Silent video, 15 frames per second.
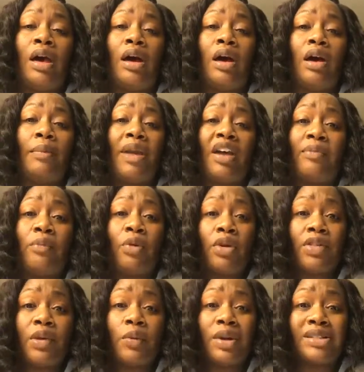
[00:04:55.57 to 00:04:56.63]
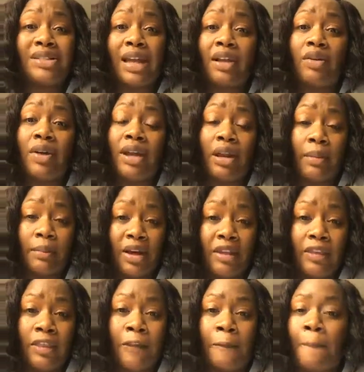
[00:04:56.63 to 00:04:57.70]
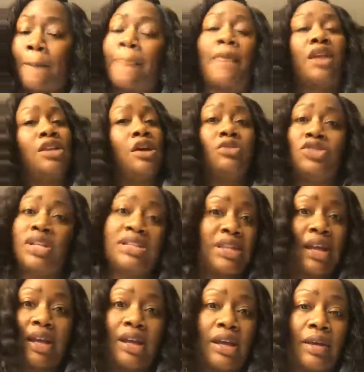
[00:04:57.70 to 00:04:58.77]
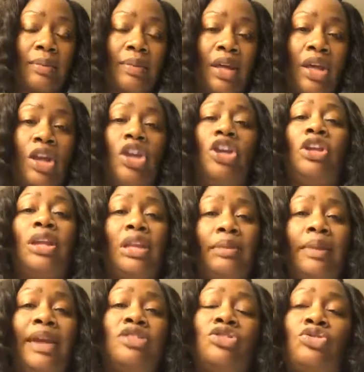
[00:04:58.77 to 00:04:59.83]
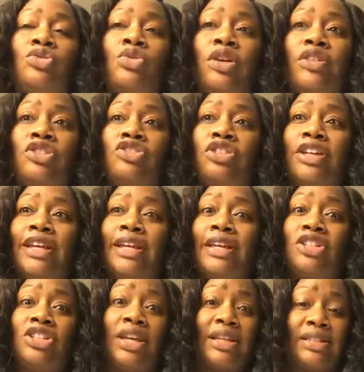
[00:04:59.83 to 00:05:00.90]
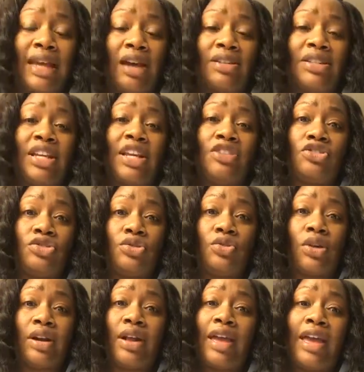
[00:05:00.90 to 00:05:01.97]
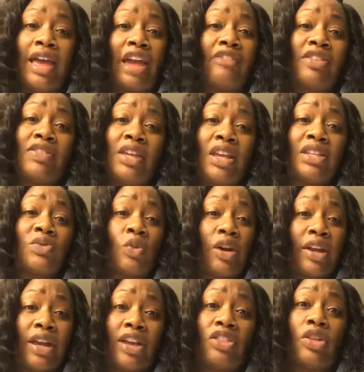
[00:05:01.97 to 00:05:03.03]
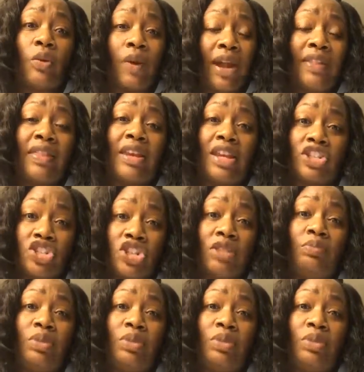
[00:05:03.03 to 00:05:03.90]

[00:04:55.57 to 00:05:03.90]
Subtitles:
have more than one cycle in a month, Don't just suck it up. You need to make sure that you're getting checked out to ensure everything is working the way that it should